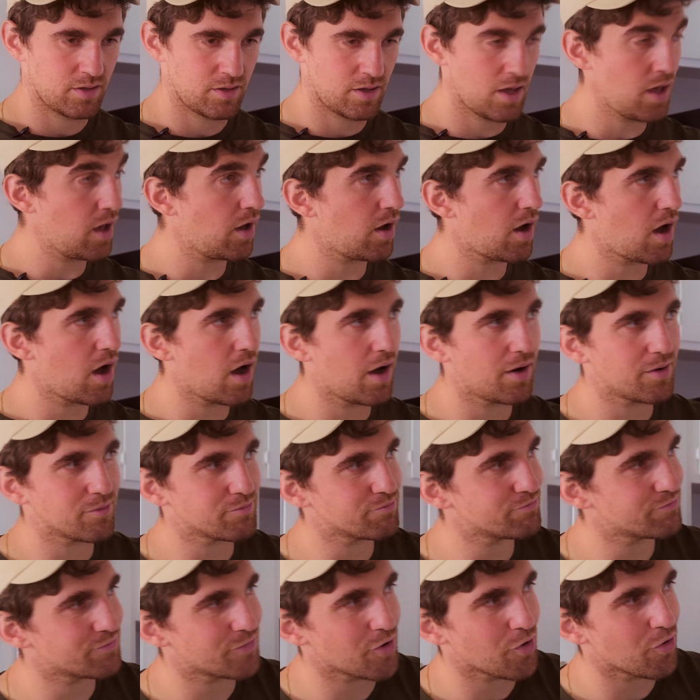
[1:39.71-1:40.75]
Yeah,
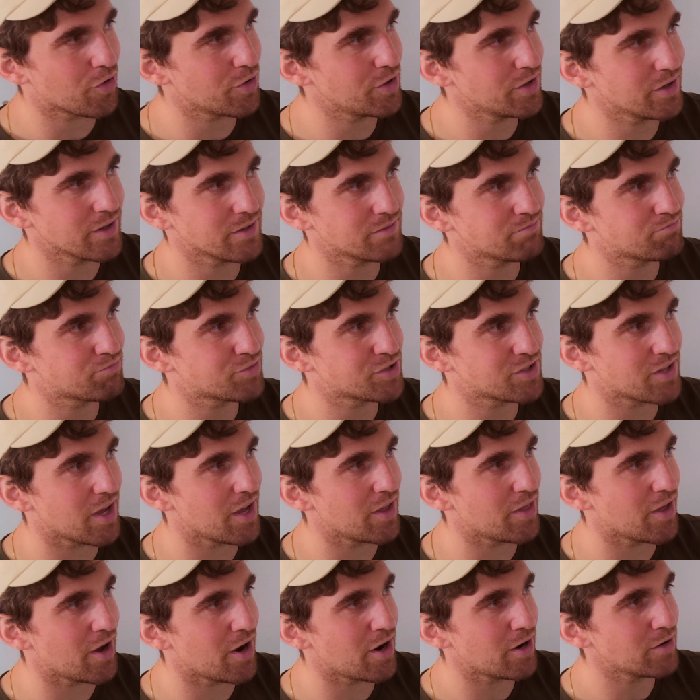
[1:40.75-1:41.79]
uh, or you could
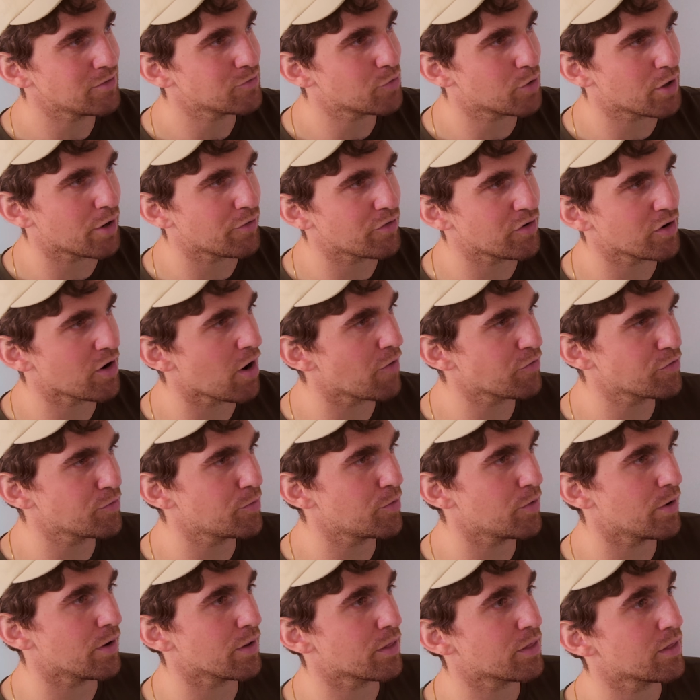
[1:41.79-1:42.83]
stay there, whatever you're
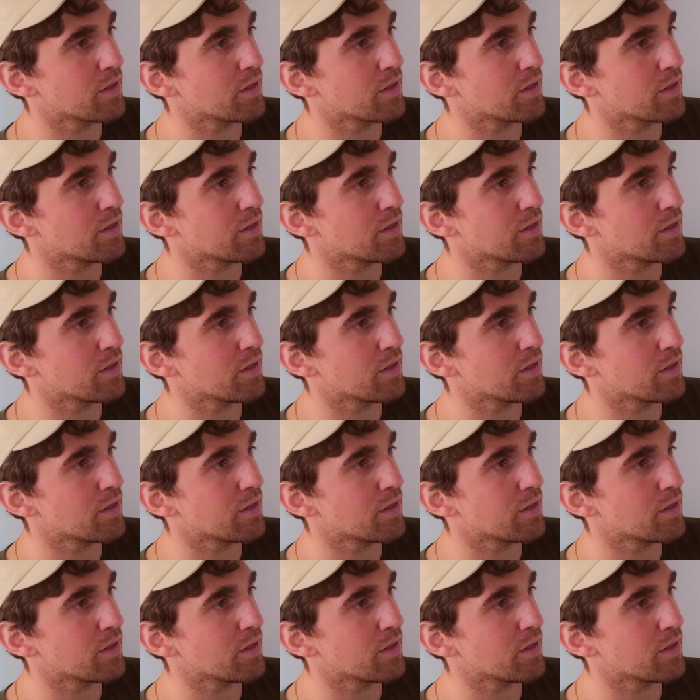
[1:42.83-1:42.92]
comfortable with.